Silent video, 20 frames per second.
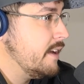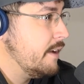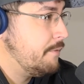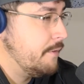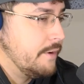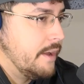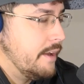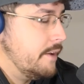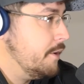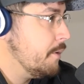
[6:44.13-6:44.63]

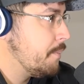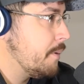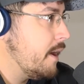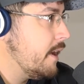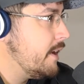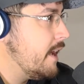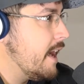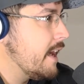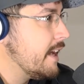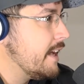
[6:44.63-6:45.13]
You're probably
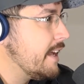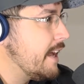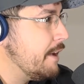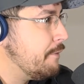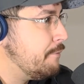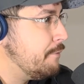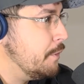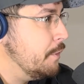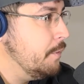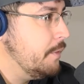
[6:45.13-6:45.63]
not gonna get
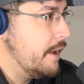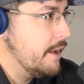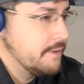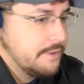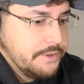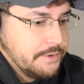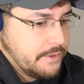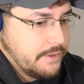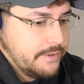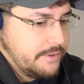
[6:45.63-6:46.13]
food there,
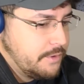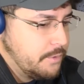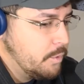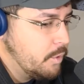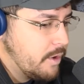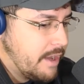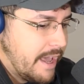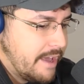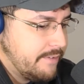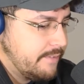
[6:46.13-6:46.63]
dude. You will
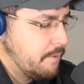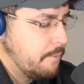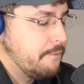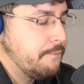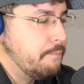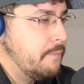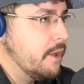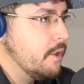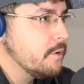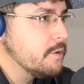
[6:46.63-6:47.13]
get the
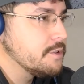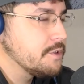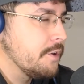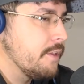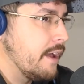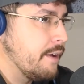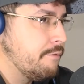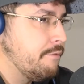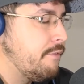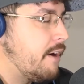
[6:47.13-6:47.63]
Millers are
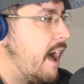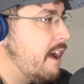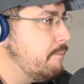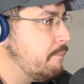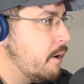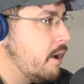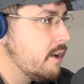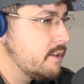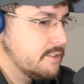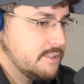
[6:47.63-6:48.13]
like
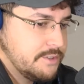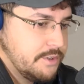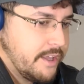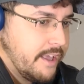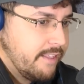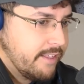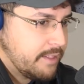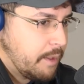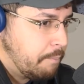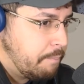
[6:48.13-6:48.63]
$5. You get
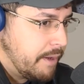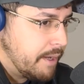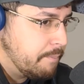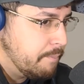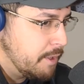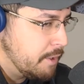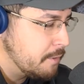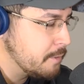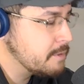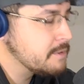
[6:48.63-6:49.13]
like the big
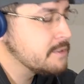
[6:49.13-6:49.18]
Millers.